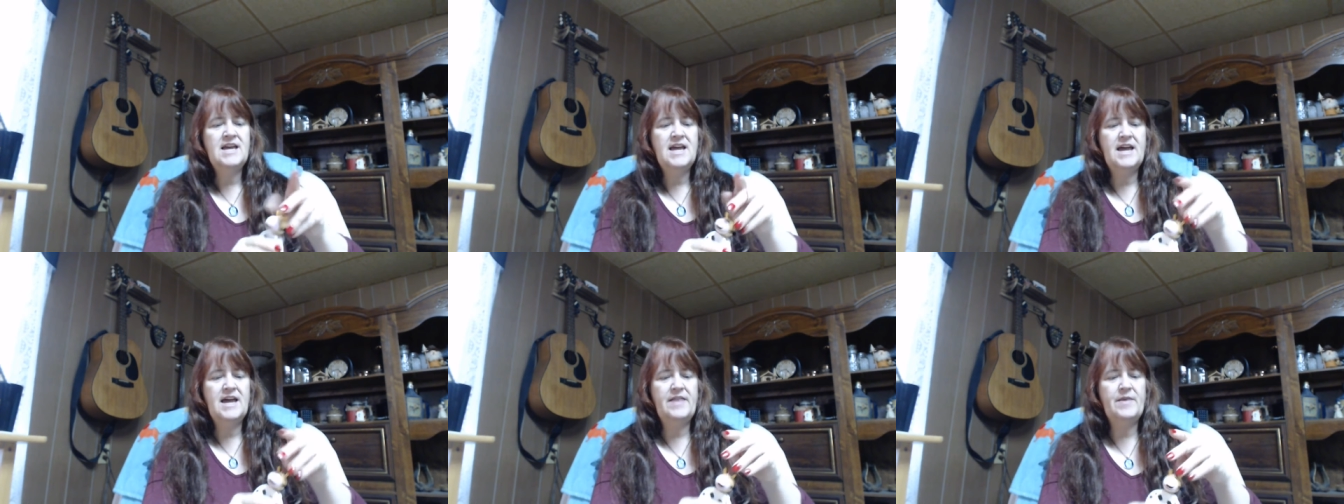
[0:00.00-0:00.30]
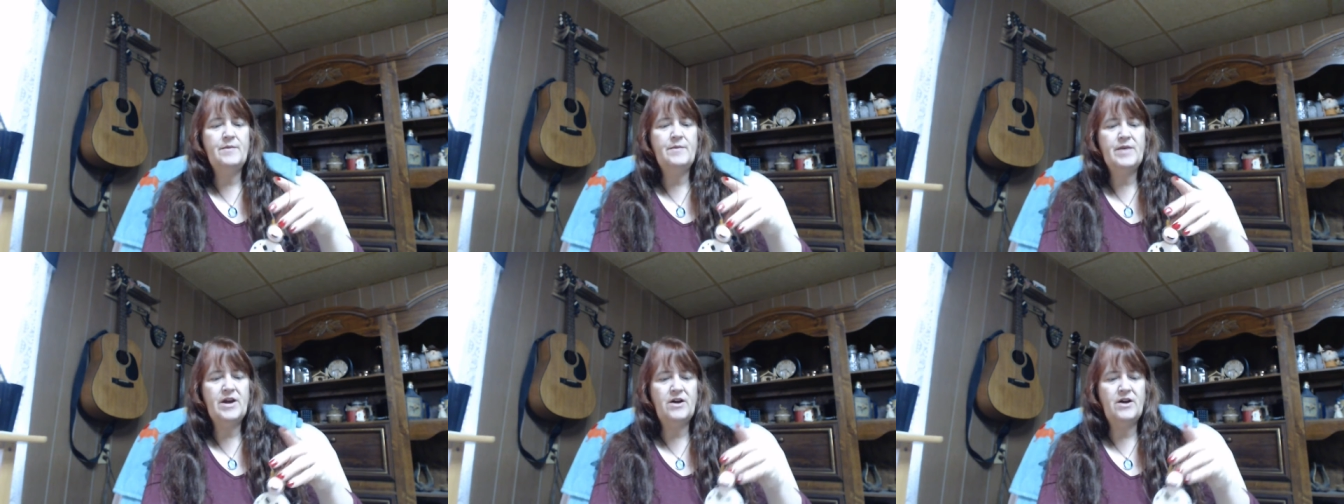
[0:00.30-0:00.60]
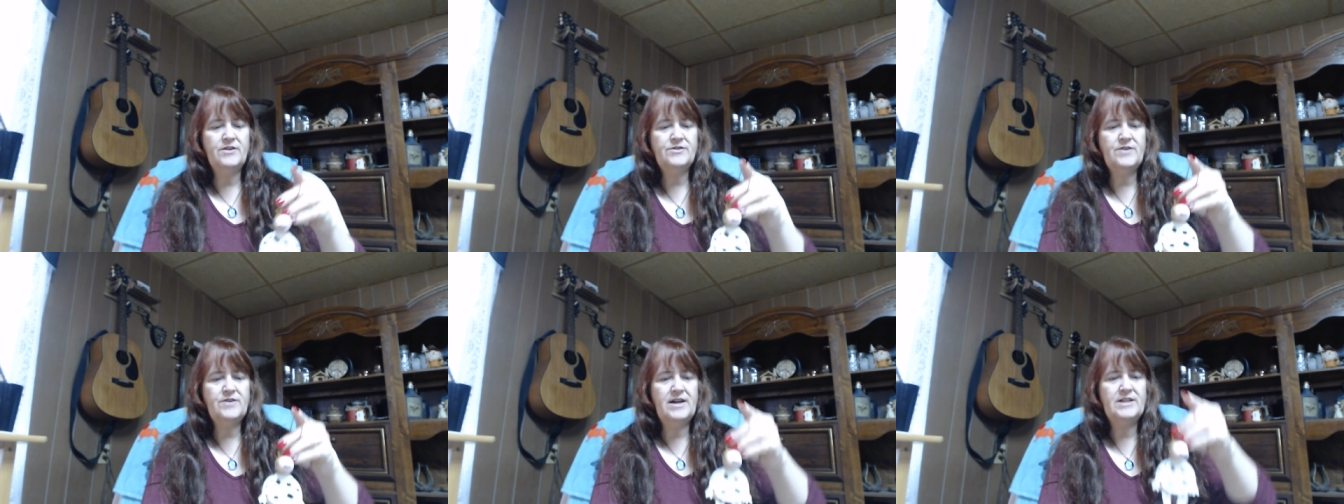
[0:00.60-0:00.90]
and then we
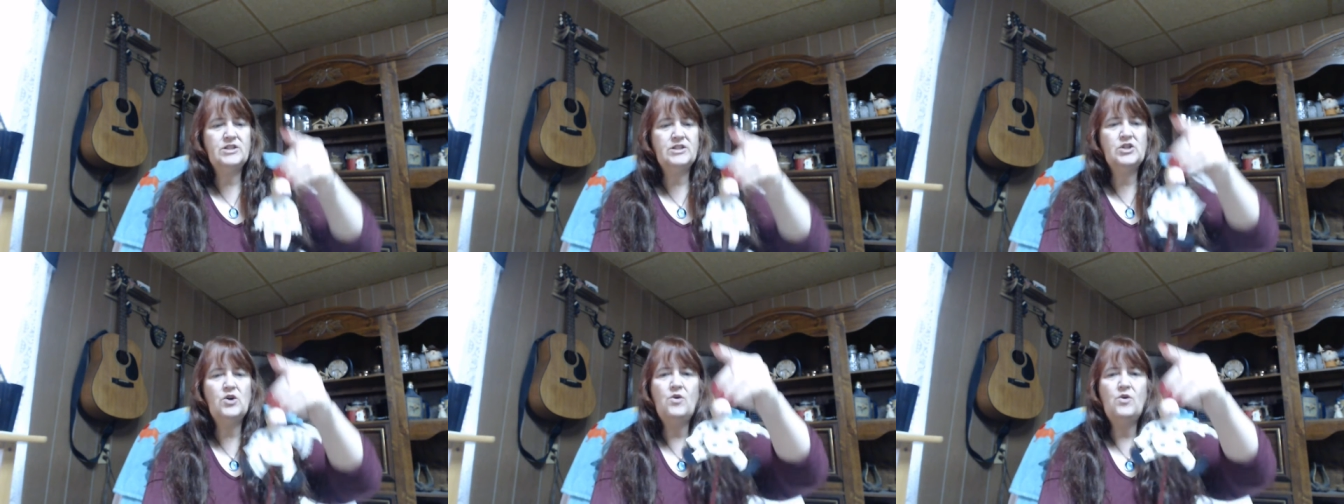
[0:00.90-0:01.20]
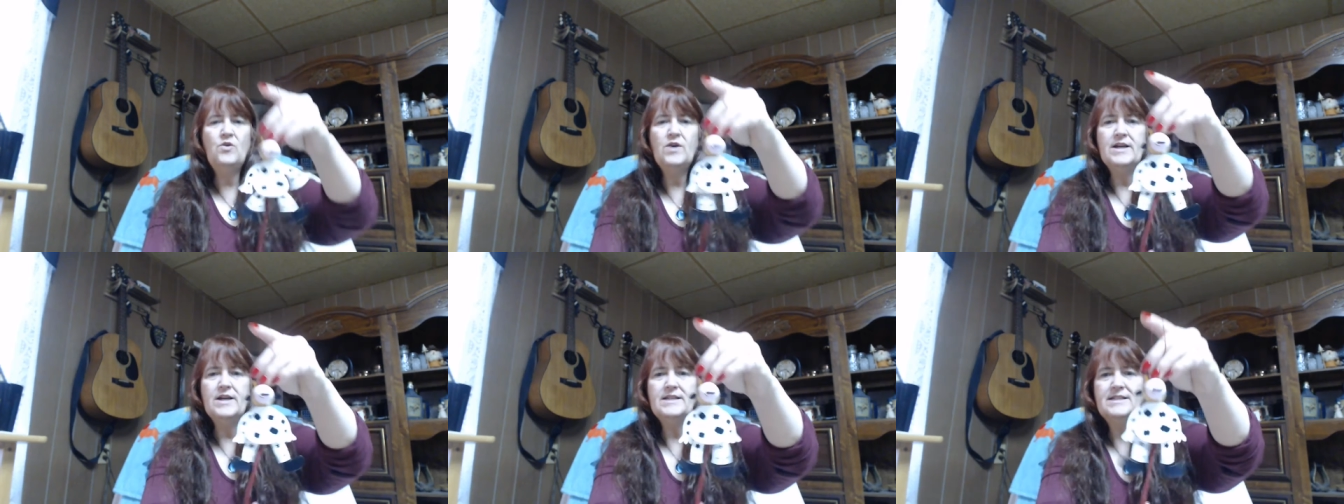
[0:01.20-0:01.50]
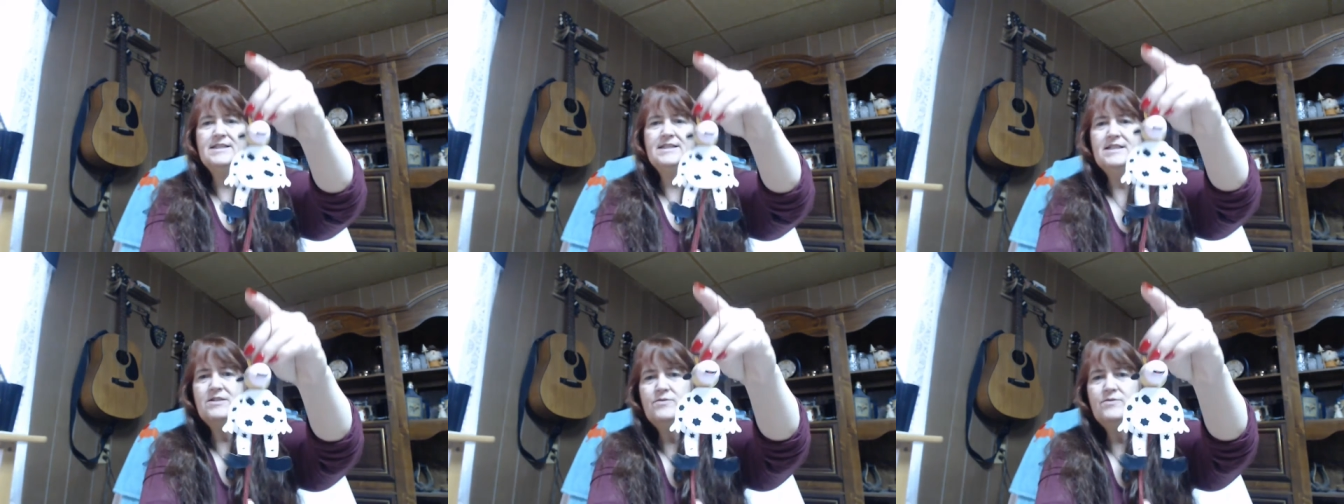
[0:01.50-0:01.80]
also had toys.
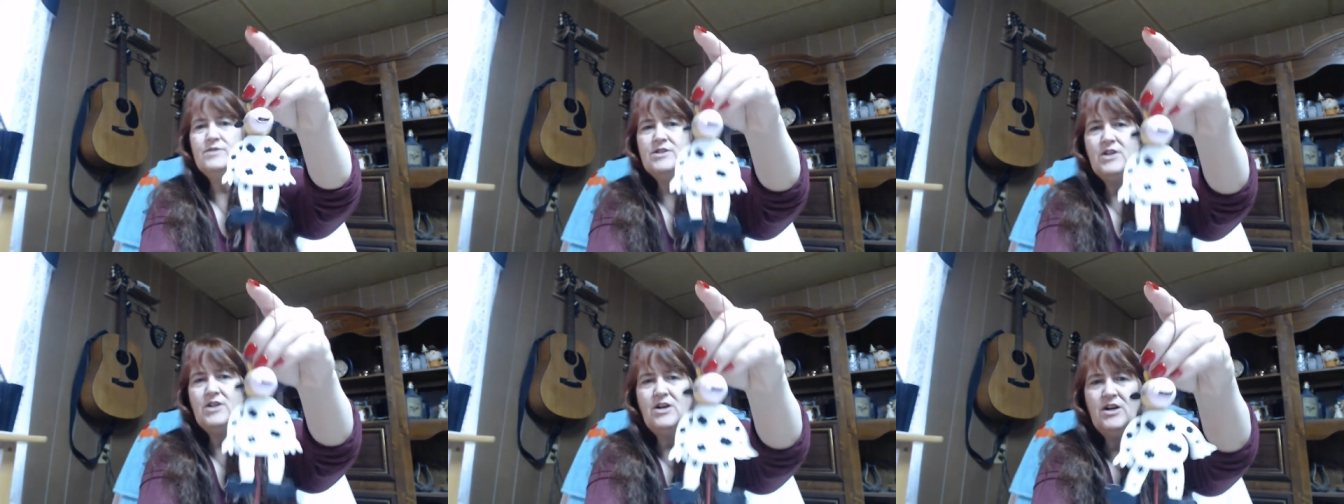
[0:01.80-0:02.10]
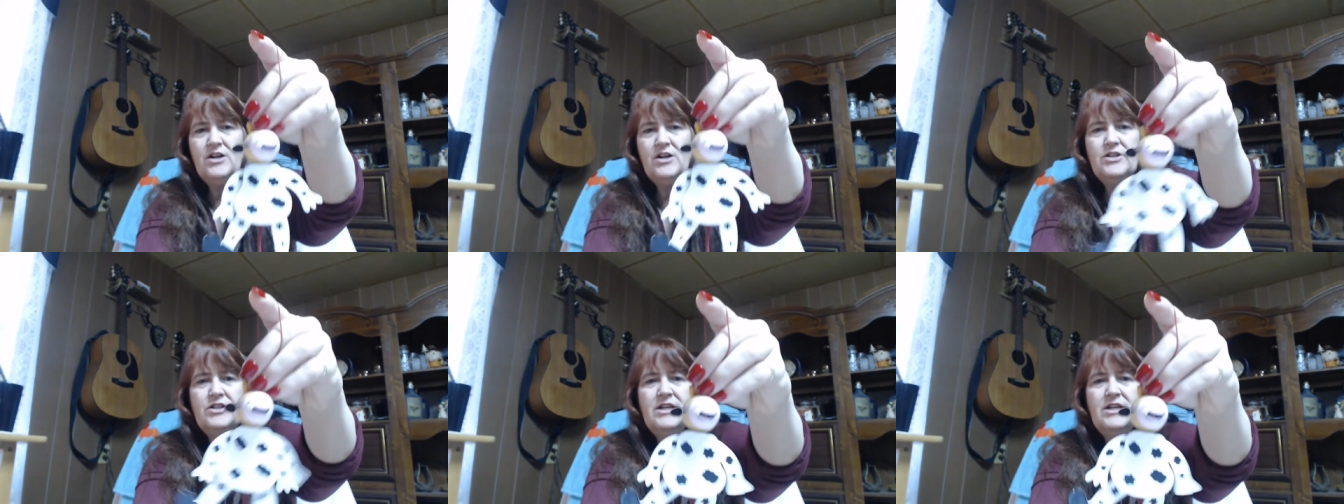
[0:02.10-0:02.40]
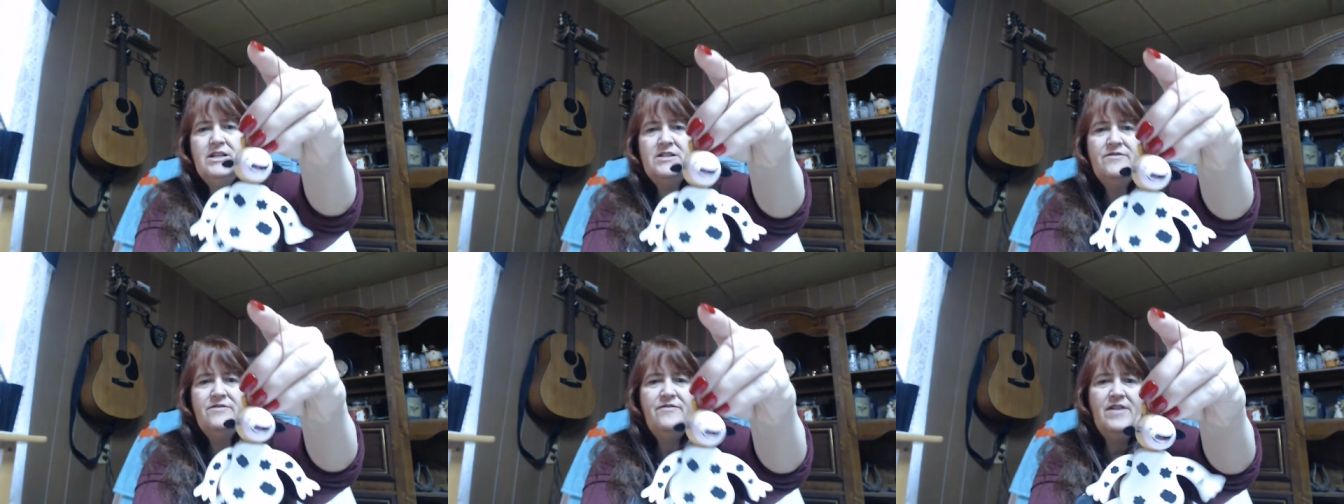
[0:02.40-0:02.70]
This was
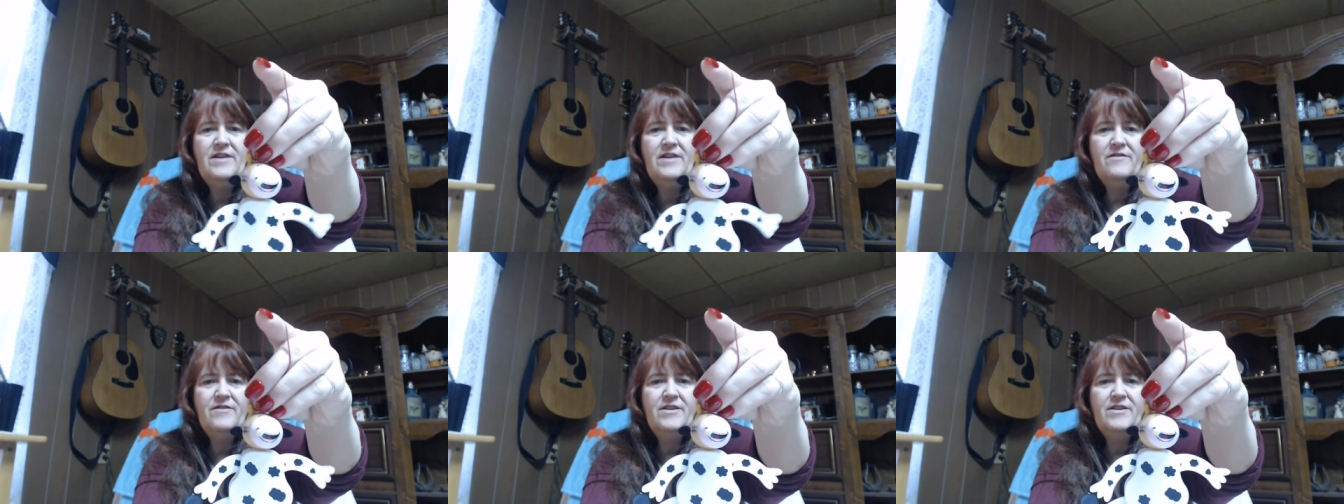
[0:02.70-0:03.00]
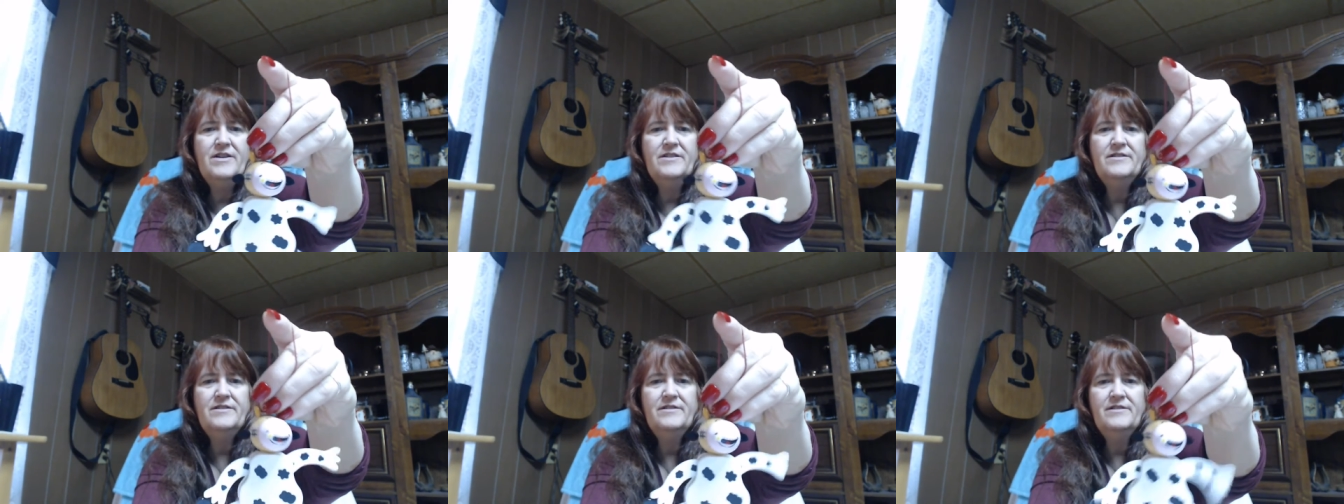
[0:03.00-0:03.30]
RJ's favorite.